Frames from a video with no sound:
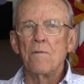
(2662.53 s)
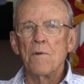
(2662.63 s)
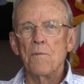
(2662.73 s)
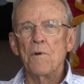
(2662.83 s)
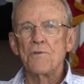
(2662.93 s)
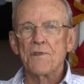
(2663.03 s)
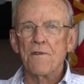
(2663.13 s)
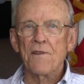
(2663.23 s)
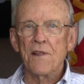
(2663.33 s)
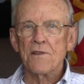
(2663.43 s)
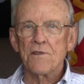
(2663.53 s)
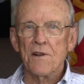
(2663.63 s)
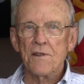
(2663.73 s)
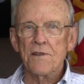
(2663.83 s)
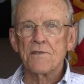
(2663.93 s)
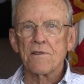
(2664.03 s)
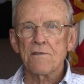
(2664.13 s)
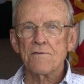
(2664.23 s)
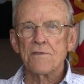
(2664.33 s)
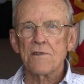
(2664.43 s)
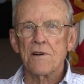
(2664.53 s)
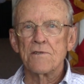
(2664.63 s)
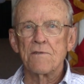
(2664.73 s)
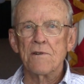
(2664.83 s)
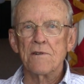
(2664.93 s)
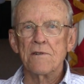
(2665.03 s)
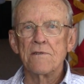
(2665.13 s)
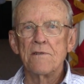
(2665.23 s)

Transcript: But uh, most everything was on the east coast in Australia.